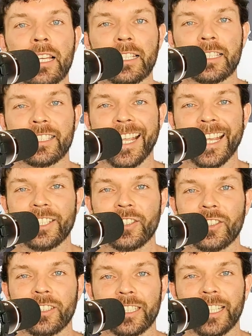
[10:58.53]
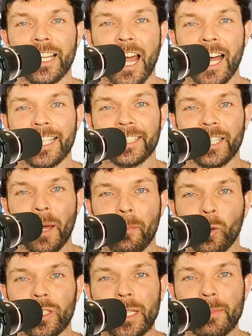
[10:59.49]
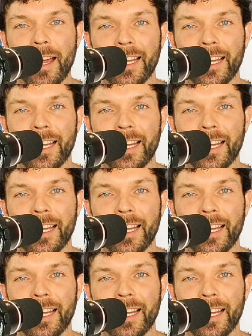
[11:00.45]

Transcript: Stay tuned. Hasta la próxima.